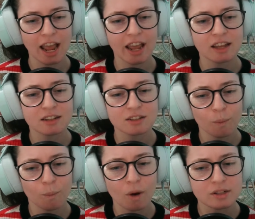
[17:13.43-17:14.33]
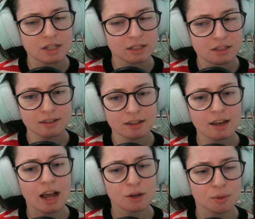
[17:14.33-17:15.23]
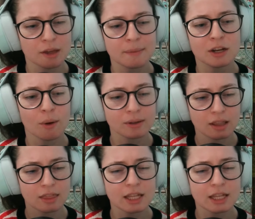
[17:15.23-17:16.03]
and wanting to connect with them and knowing that the